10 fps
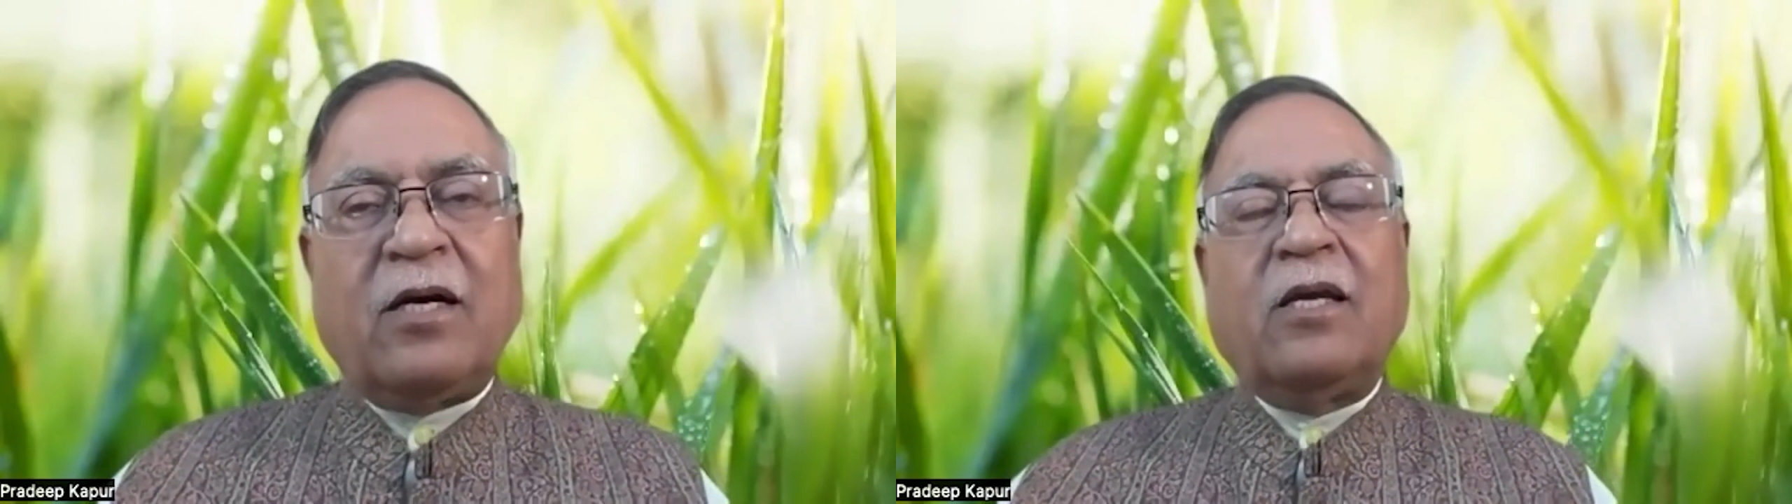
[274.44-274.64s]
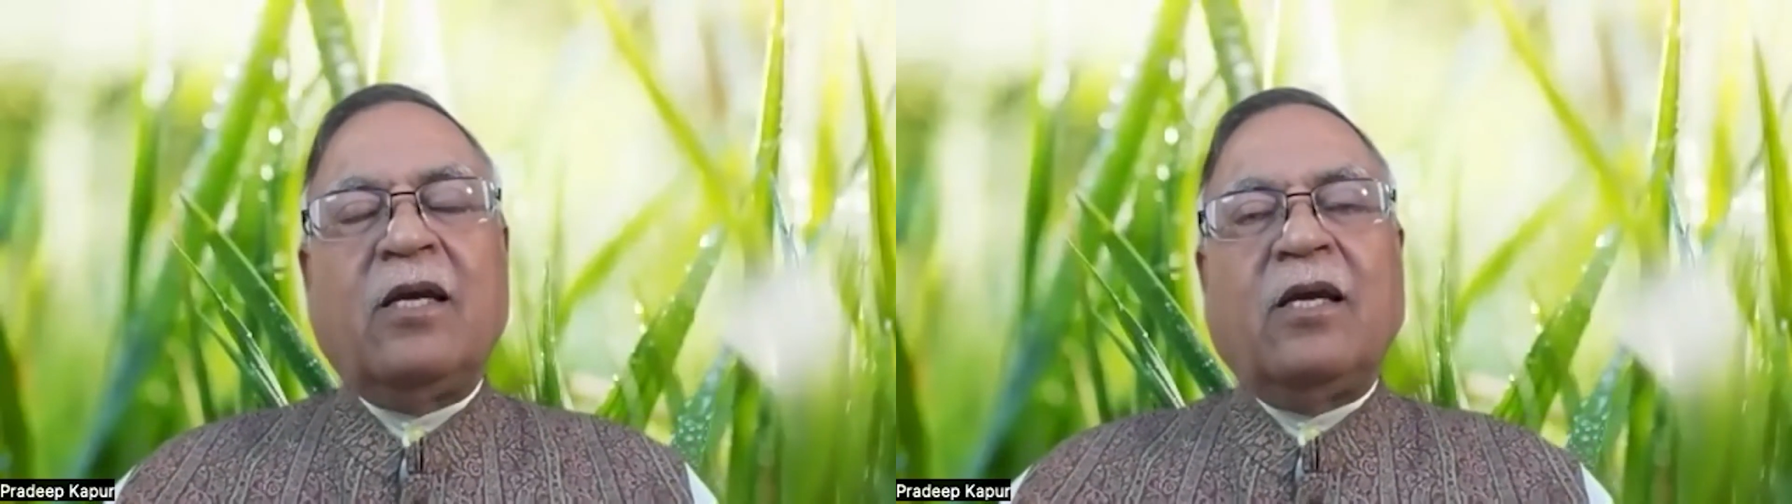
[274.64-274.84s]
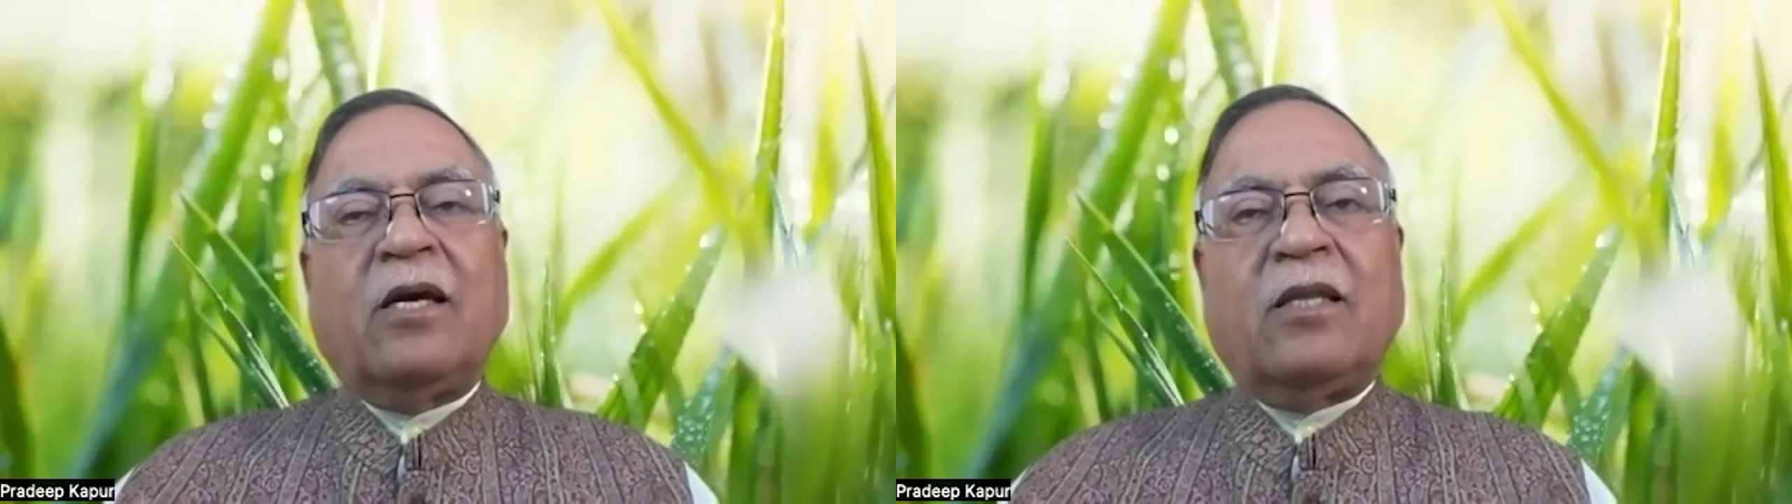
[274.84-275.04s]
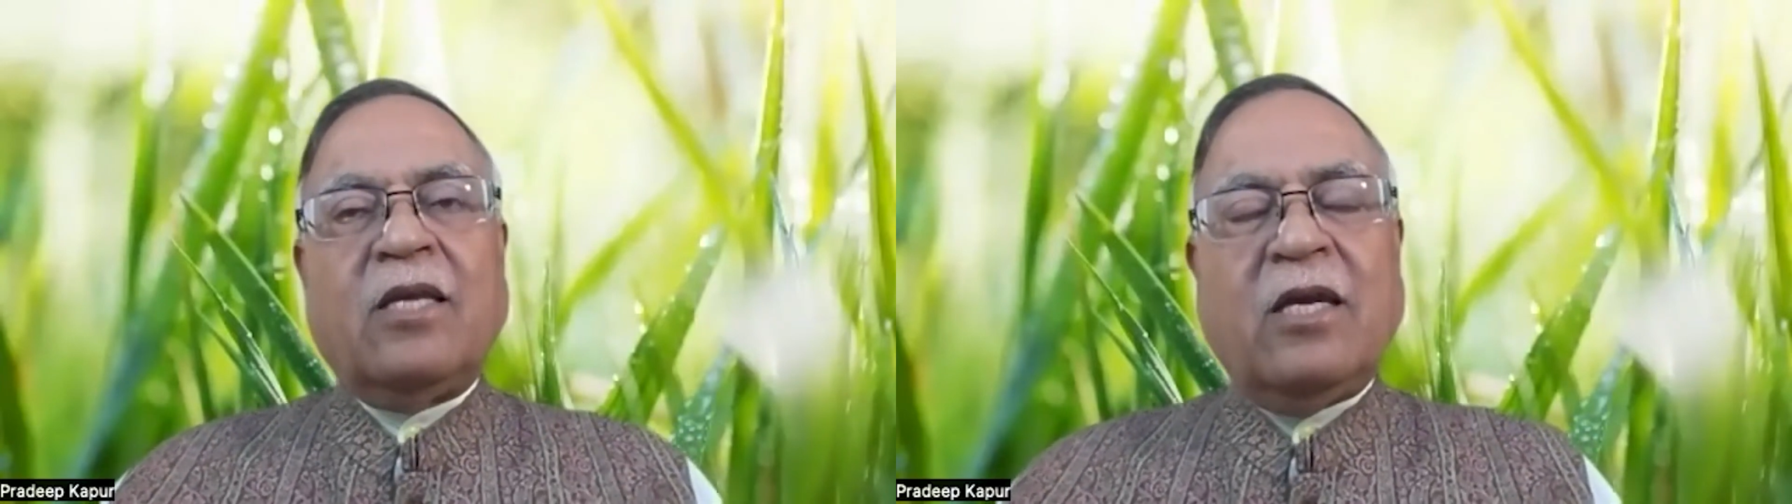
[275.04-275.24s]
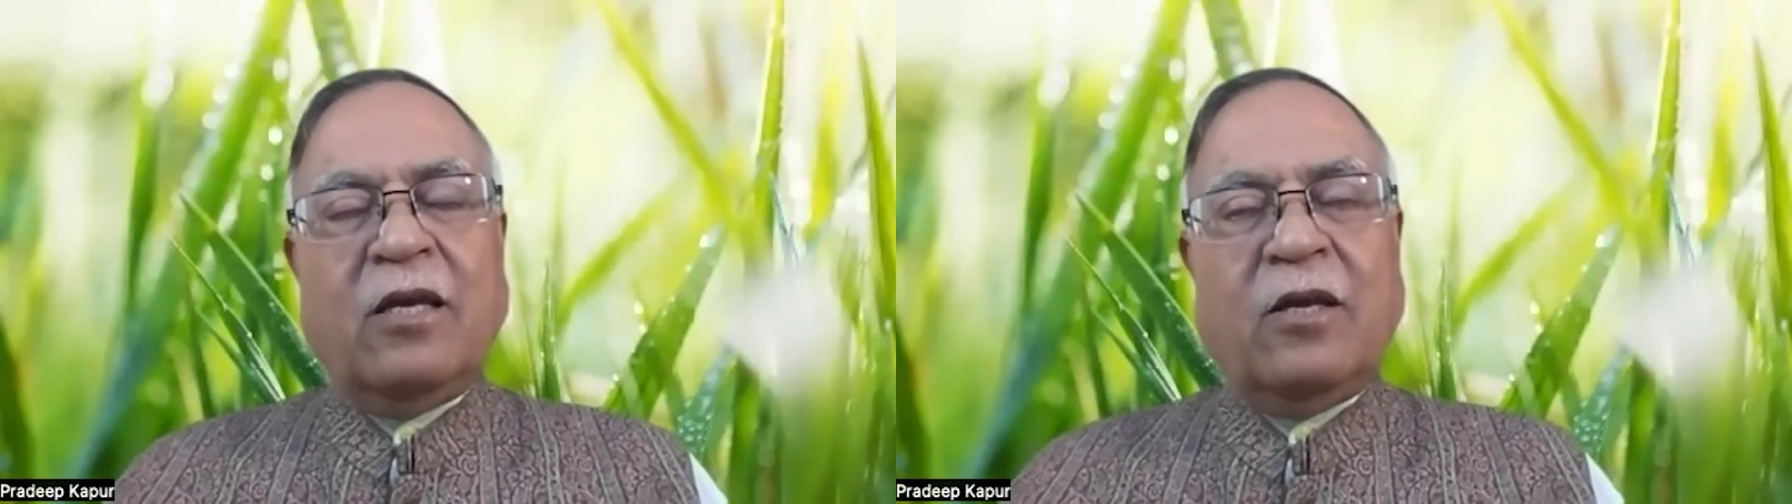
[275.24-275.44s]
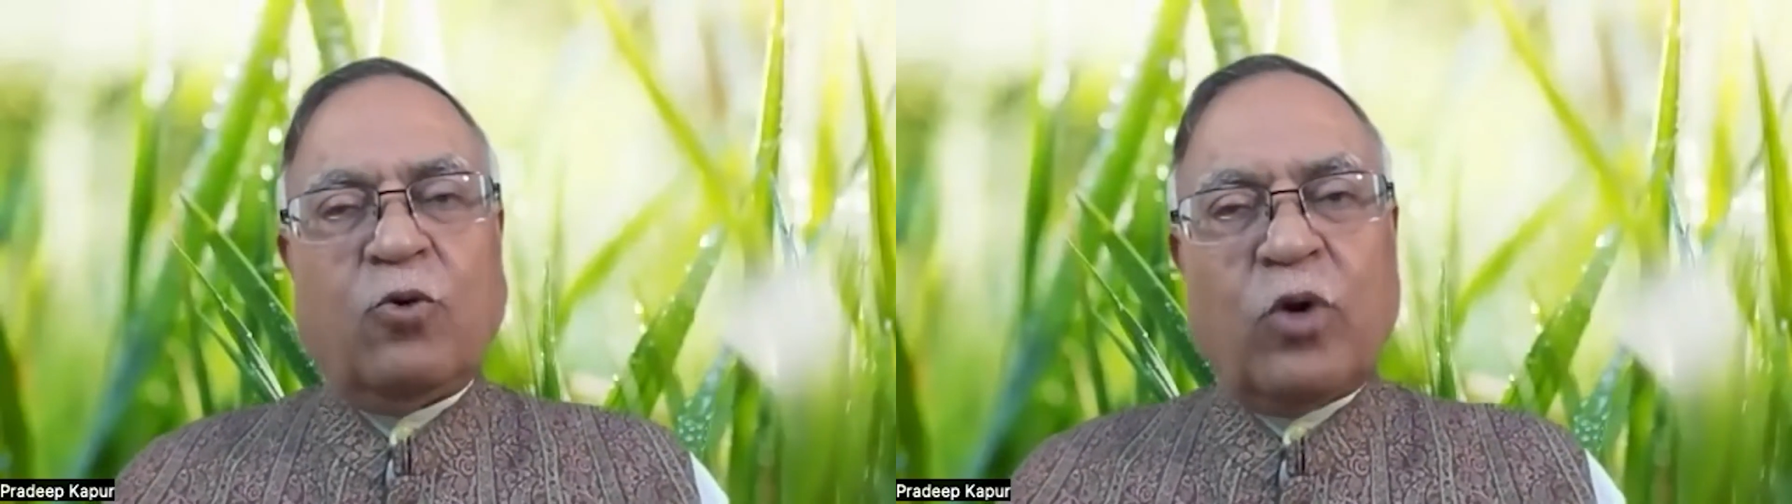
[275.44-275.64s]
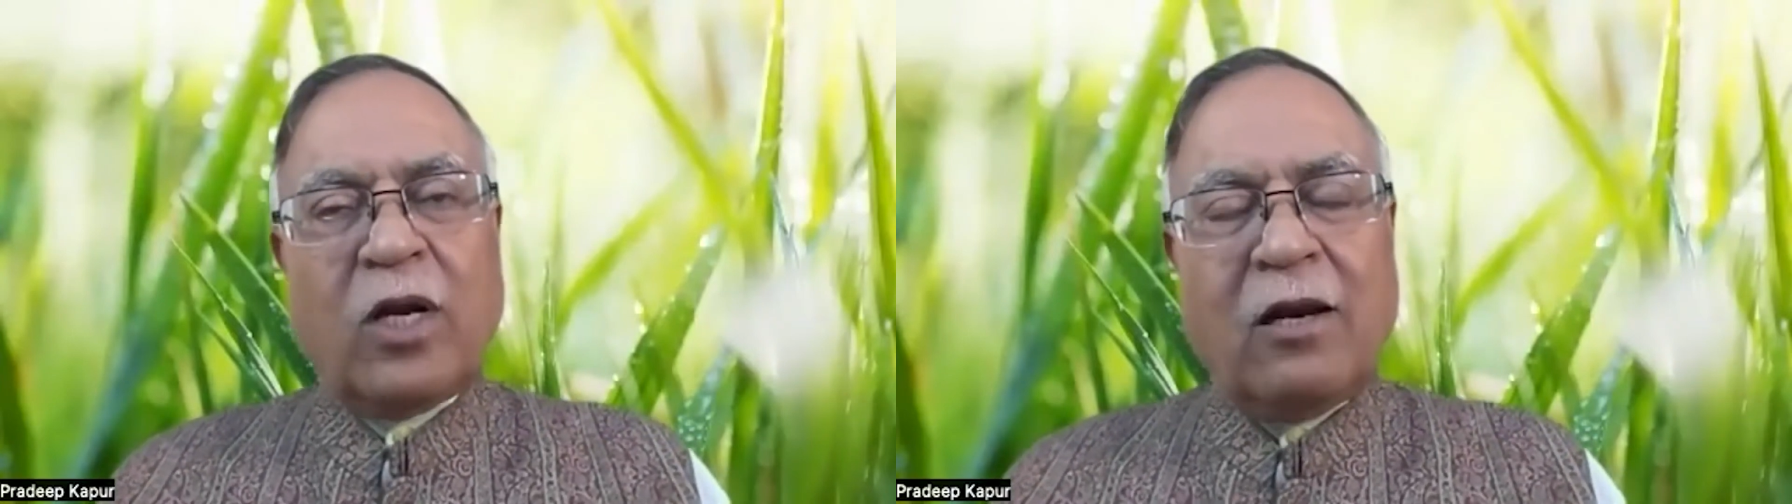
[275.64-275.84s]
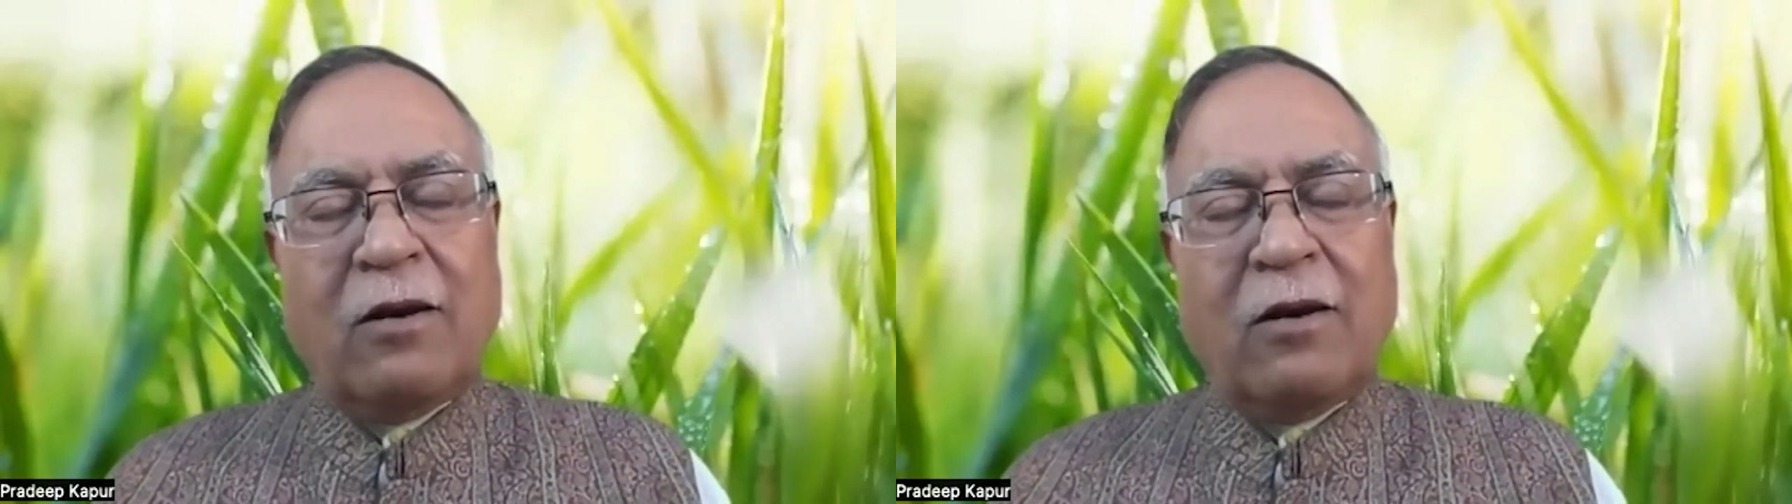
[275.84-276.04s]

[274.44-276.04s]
the rural